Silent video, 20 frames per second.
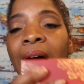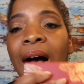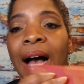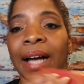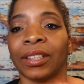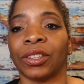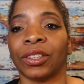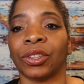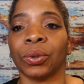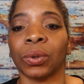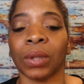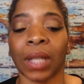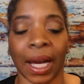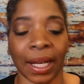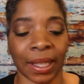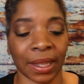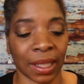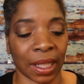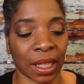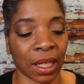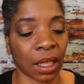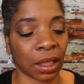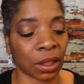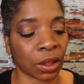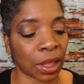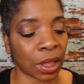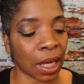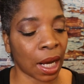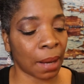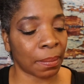I do like the
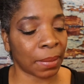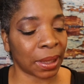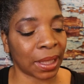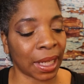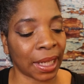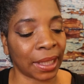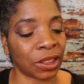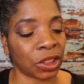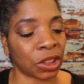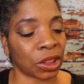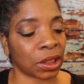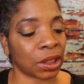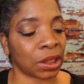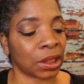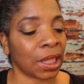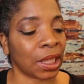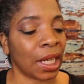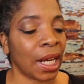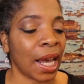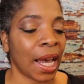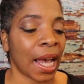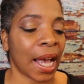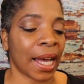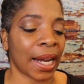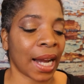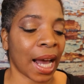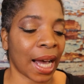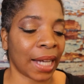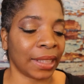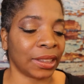color combination,
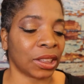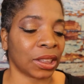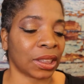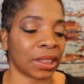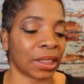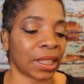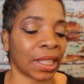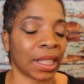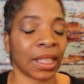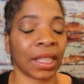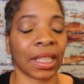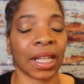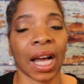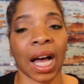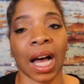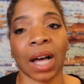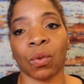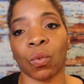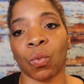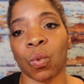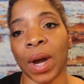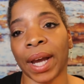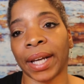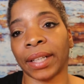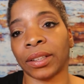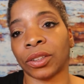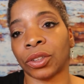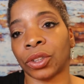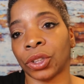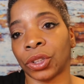and I just cannot
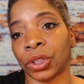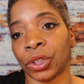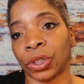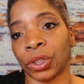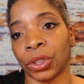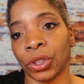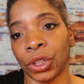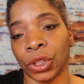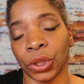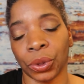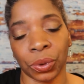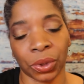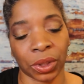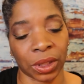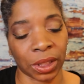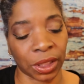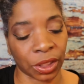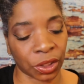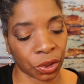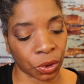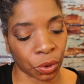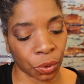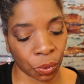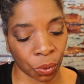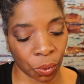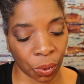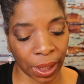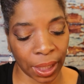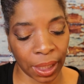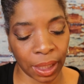wait to use this
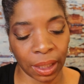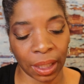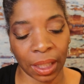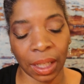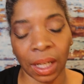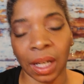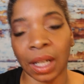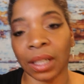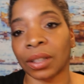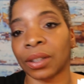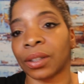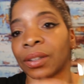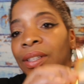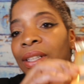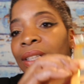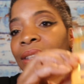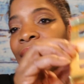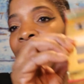green color that